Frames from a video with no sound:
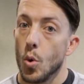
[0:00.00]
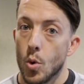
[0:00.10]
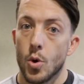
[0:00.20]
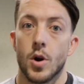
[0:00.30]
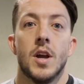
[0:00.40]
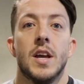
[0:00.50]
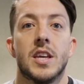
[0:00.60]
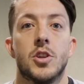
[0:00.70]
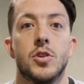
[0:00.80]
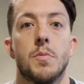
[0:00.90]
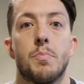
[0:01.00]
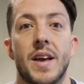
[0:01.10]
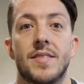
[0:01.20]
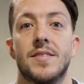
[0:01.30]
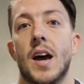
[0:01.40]
or get you the
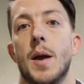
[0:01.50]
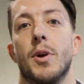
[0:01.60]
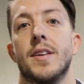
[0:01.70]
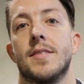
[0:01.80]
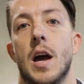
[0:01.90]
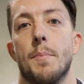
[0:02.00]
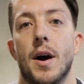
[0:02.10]
best tie break time